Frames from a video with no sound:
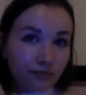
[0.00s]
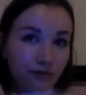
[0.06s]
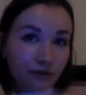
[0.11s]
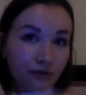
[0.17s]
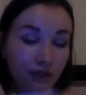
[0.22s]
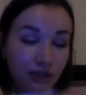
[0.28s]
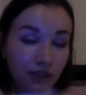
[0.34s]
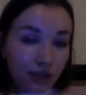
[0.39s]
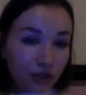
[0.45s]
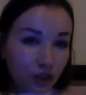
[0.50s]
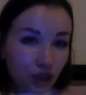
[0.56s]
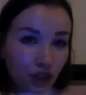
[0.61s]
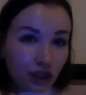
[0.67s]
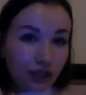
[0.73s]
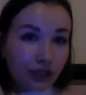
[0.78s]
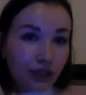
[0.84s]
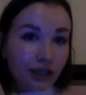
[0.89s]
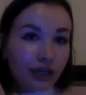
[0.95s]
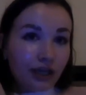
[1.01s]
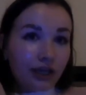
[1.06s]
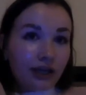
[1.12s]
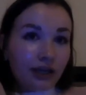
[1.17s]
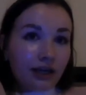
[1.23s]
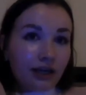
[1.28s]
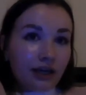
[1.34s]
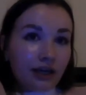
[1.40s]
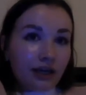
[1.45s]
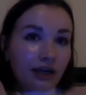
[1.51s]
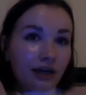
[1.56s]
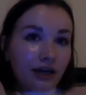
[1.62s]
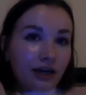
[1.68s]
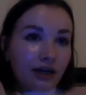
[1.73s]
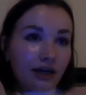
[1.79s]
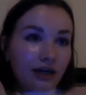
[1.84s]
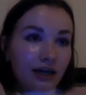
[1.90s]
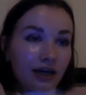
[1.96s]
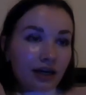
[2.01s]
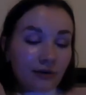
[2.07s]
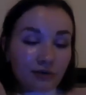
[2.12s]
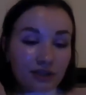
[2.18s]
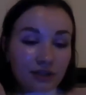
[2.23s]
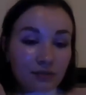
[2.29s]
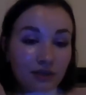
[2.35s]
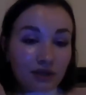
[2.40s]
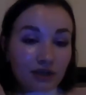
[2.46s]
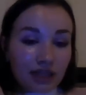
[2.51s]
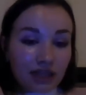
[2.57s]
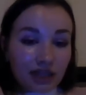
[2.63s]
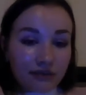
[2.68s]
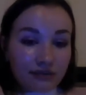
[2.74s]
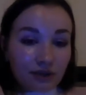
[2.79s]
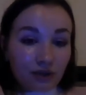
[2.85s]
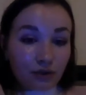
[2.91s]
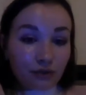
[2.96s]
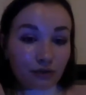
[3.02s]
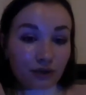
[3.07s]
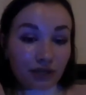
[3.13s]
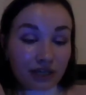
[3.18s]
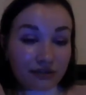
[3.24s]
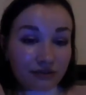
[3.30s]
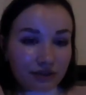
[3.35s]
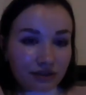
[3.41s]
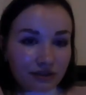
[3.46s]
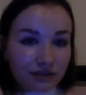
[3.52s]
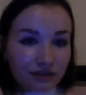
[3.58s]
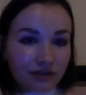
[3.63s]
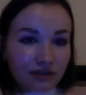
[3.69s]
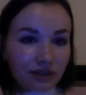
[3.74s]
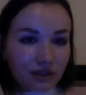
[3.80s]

financially comfortable level of living